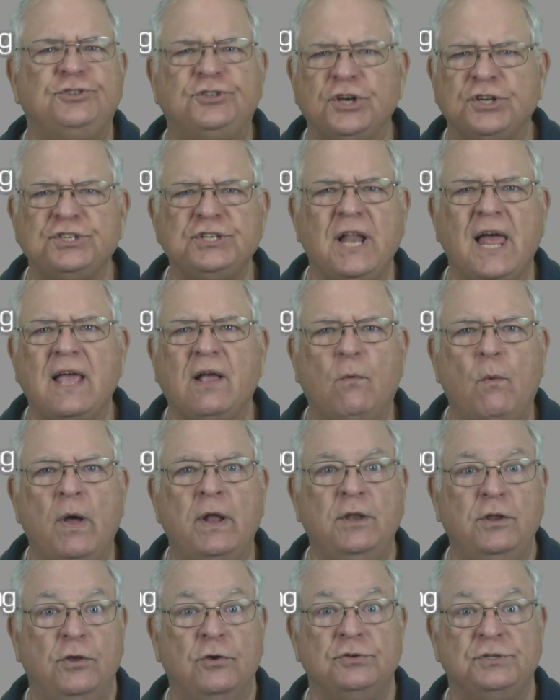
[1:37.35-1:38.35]
just like
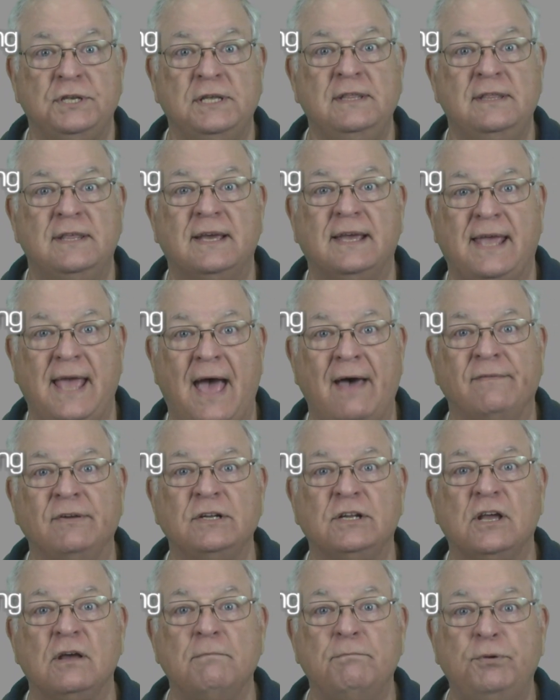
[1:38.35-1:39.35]
when using the
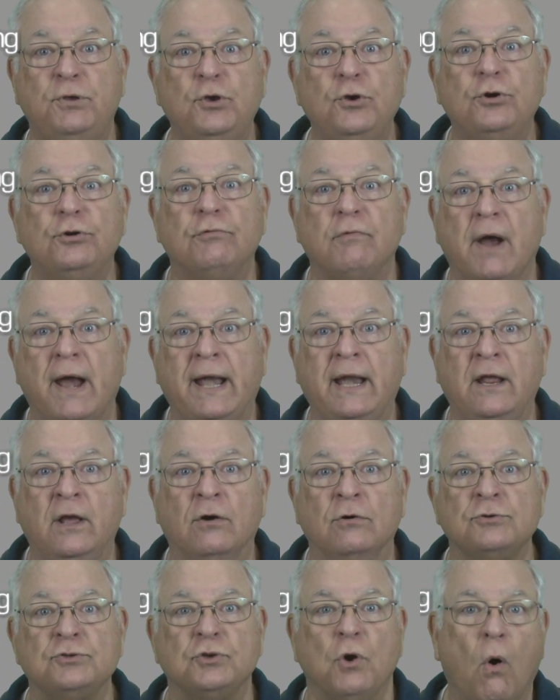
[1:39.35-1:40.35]
Gavin computer
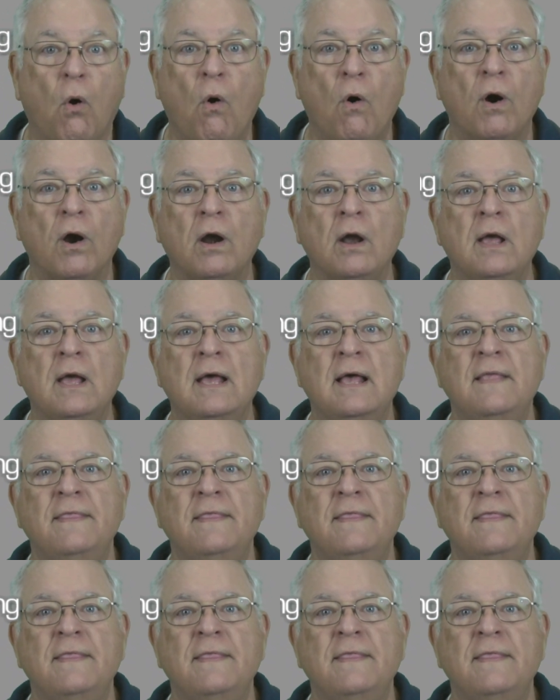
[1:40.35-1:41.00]
radios or